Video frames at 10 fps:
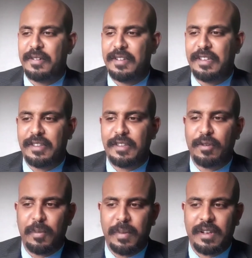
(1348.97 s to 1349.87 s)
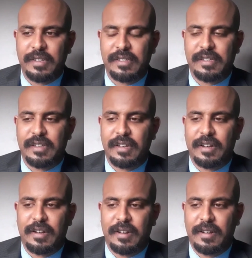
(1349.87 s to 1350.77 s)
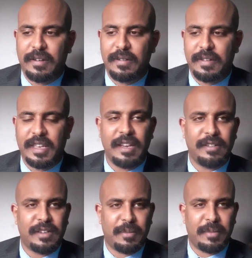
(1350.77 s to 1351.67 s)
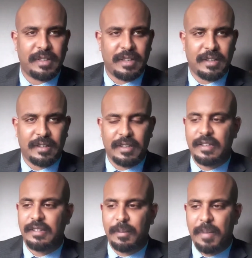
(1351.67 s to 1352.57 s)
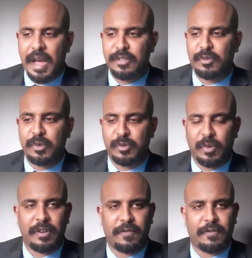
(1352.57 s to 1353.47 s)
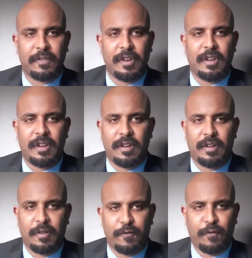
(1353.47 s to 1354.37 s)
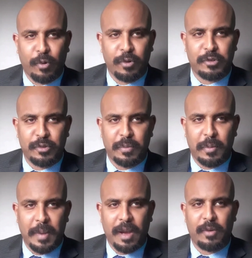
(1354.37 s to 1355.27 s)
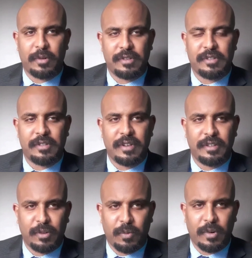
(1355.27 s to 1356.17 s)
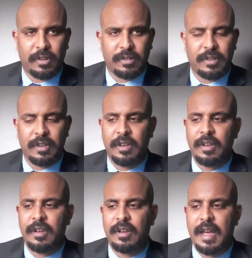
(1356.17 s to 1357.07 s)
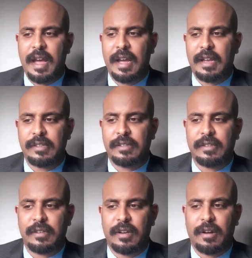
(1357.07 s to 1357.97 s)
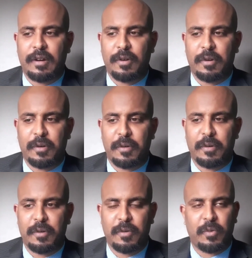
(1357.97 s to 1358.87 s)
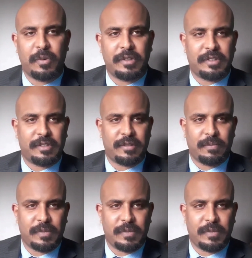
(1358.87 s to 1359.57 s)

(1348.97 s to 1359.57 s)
Ethiopia's kingdom in the past was one of 4 superpowers in the world, as was